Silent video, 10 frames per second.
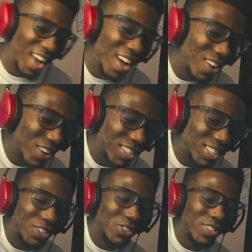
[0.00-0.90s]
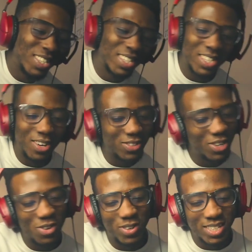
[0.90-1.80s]
Y'all stay true to yourselves.
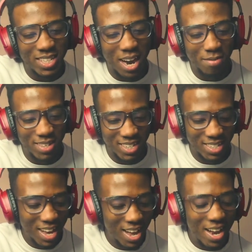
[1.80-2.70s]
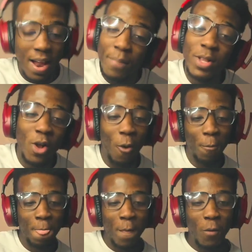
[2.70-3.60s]
Y'all know what time it is. Let me
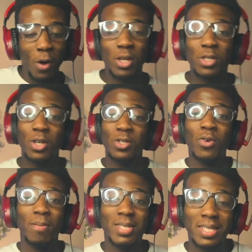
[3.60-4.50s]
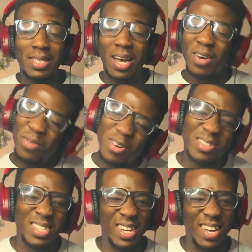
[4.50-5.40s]
know what other songs you want me to check. We're
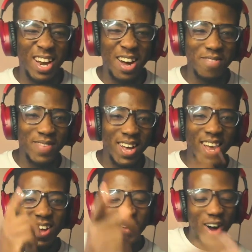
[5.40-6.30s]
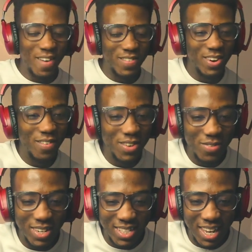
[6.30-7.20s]
gonna check it out, man. Y'all have a lovely
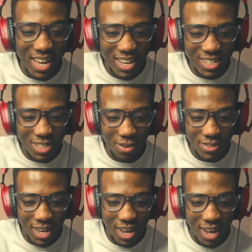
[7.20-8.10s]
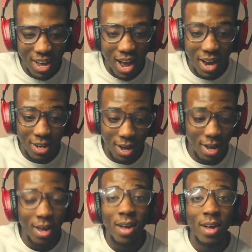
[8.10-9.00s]
one. Take care of yourselves, yeah? And
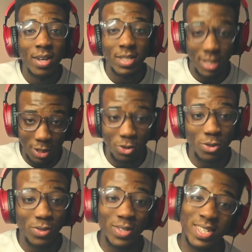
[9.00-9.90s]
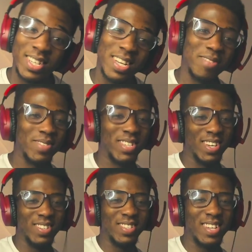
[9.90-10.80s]
yeah, stay true to your damn
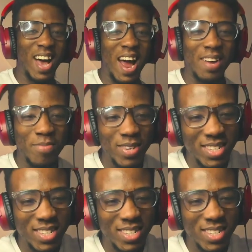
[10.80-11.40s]
selves. Alright, boys and